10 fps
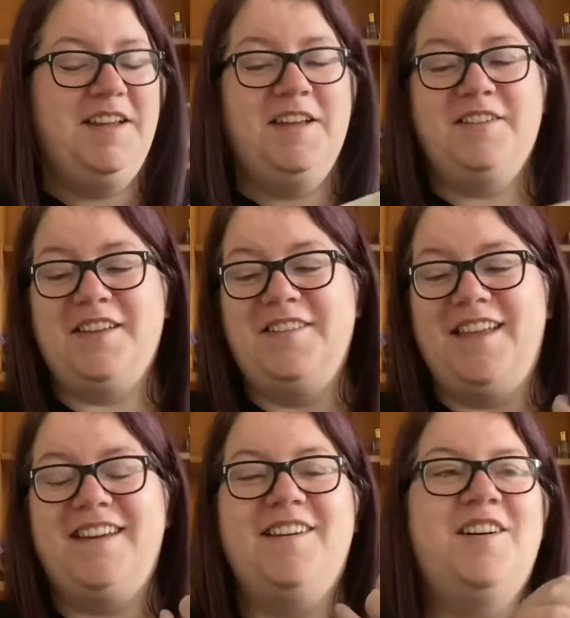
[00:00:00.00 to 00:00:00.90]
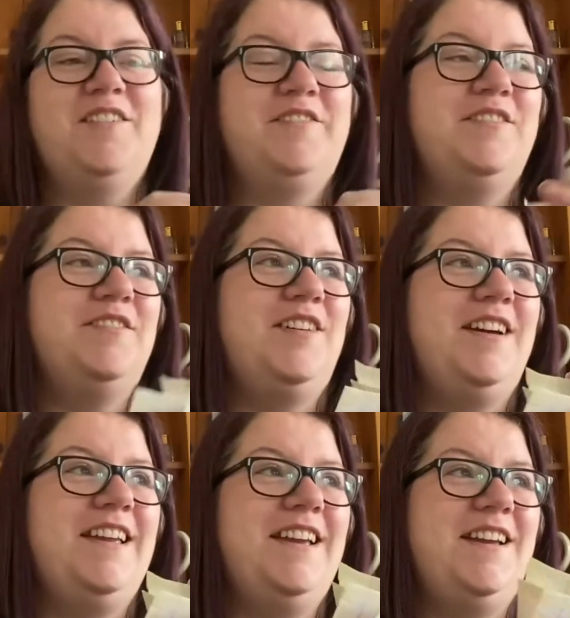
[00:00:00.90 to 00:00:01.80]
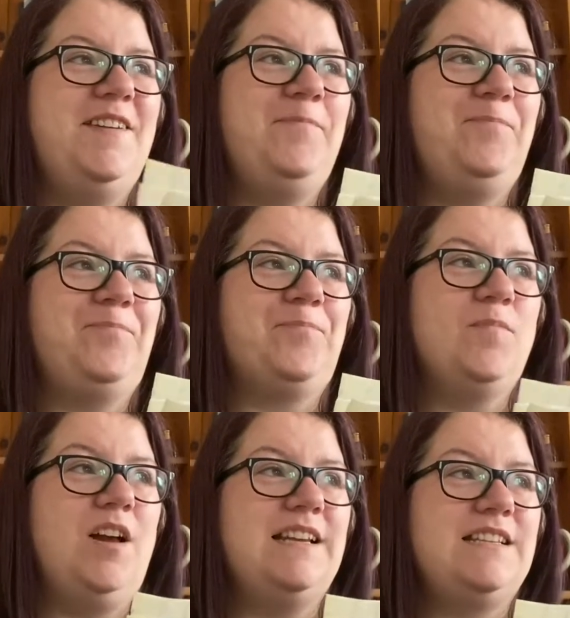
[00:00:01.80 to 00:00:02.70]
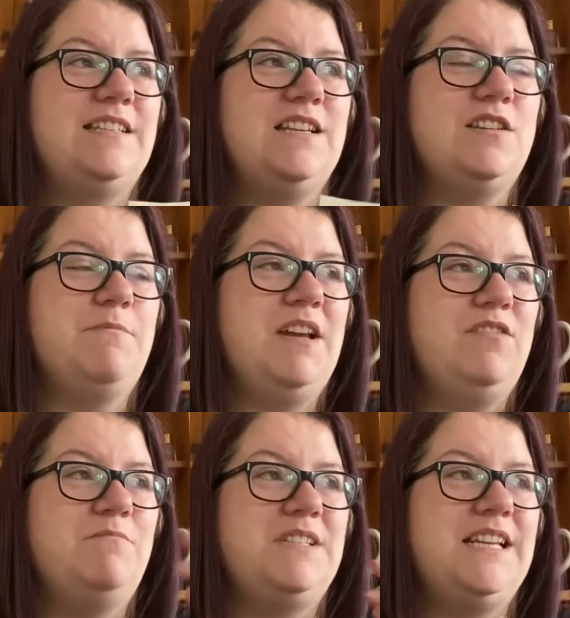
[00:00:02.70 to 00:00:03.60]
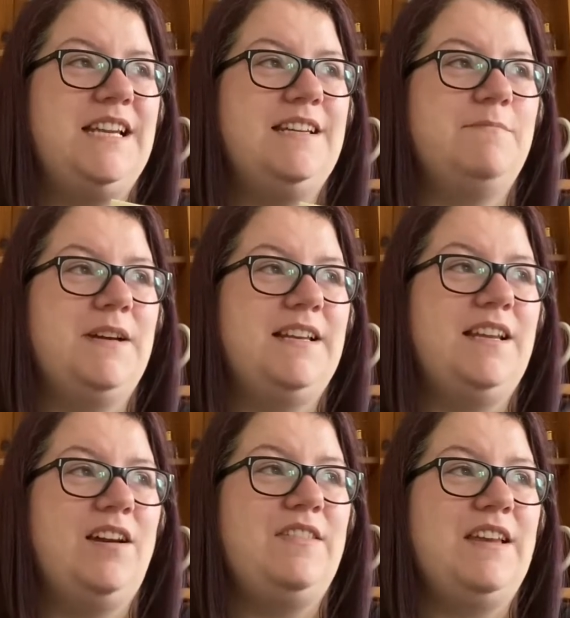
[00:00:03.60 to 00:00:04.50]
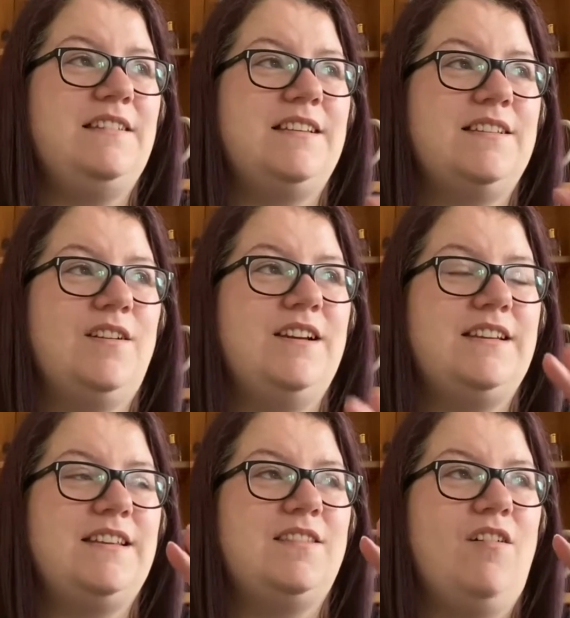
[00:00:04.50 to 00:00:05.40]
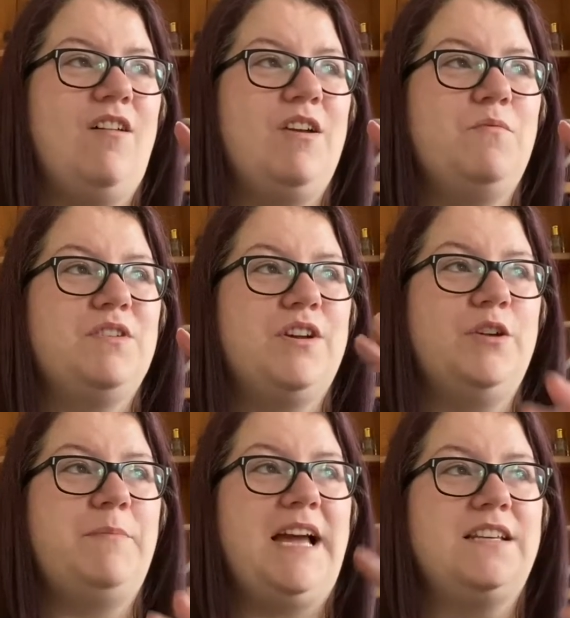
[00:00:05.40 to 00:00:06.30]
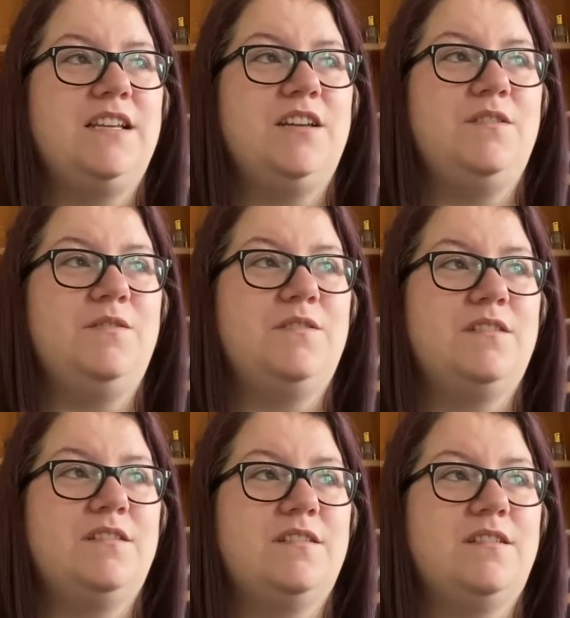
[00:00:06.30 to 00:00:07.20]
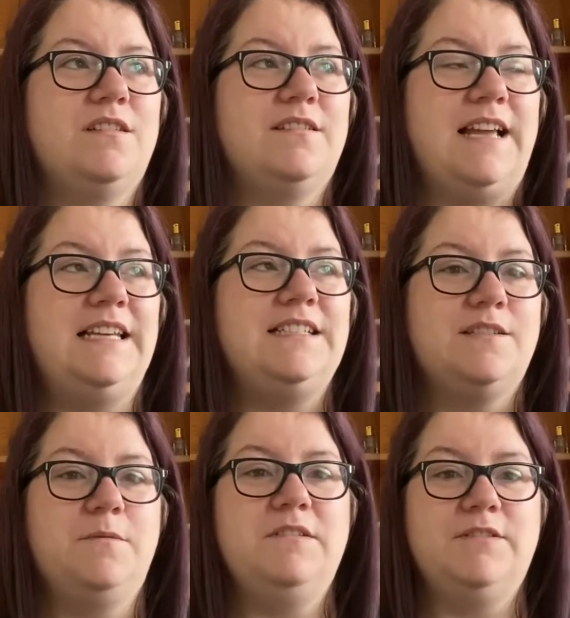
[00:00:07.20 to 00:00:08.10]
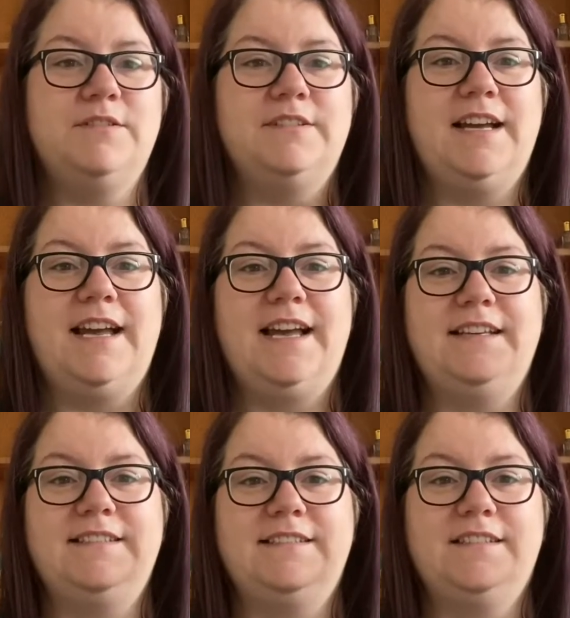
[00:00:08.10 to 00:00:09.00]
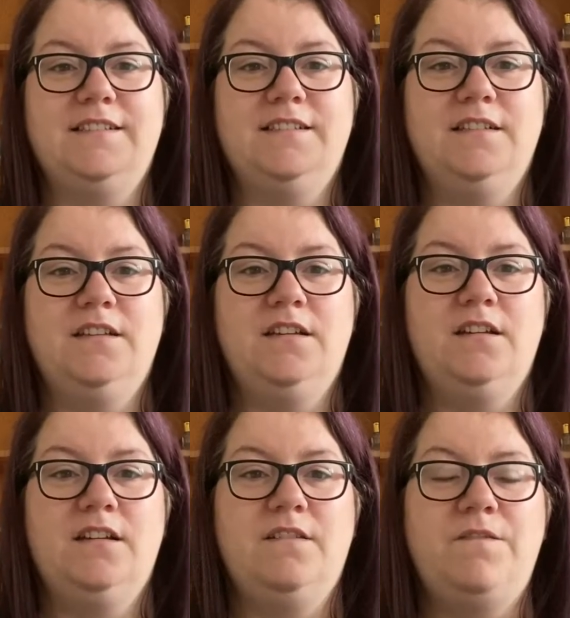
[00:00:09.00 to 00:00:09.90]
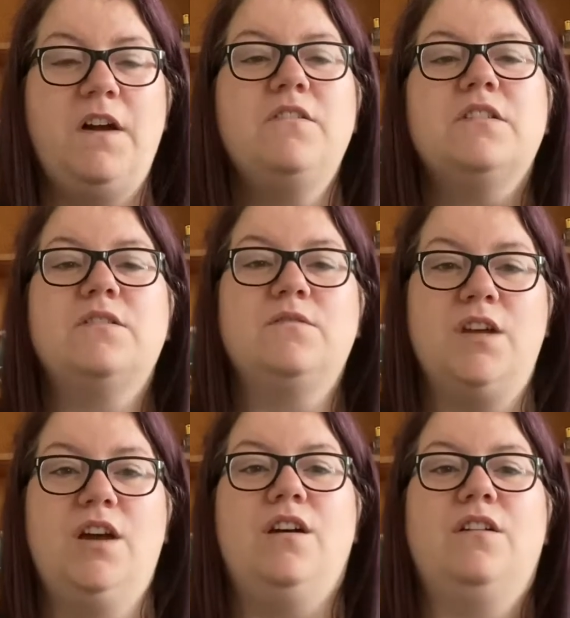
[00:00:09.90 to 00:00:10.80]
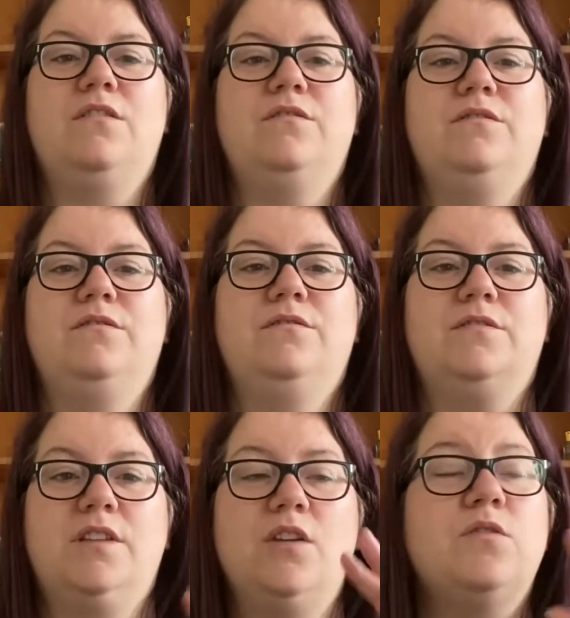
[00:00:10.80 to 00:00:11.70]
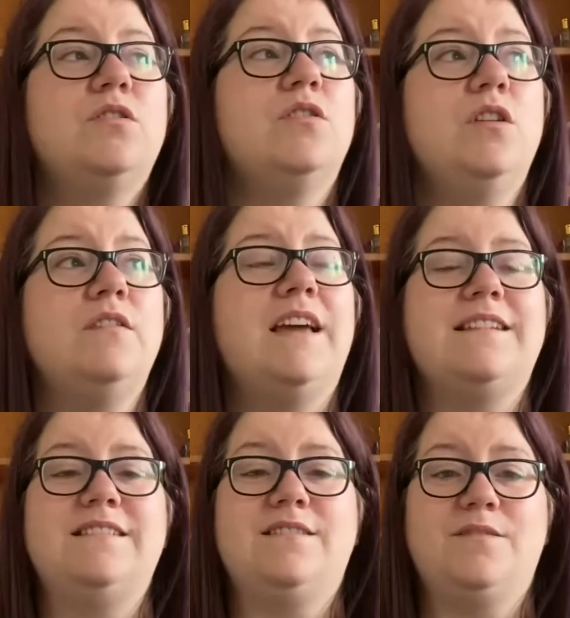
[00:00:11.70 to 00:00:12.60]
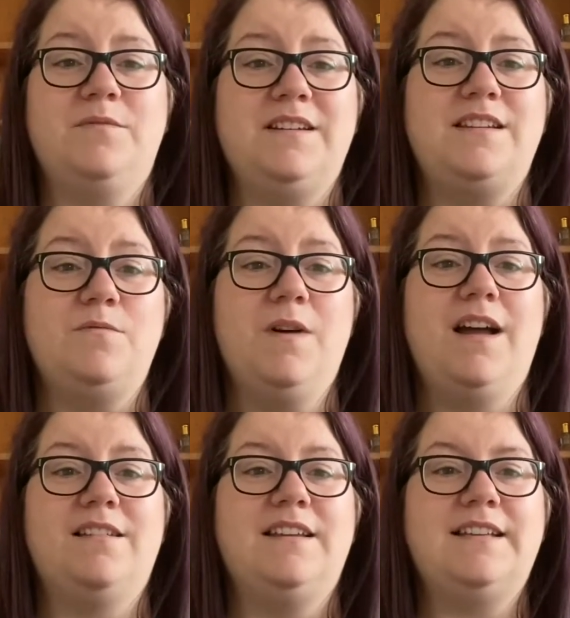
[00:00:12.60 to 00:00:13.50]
so then after I stitched a bit on Bettina Bunny, I then decided that I would go back to Sally Squirrel and focus on her. So 2021 is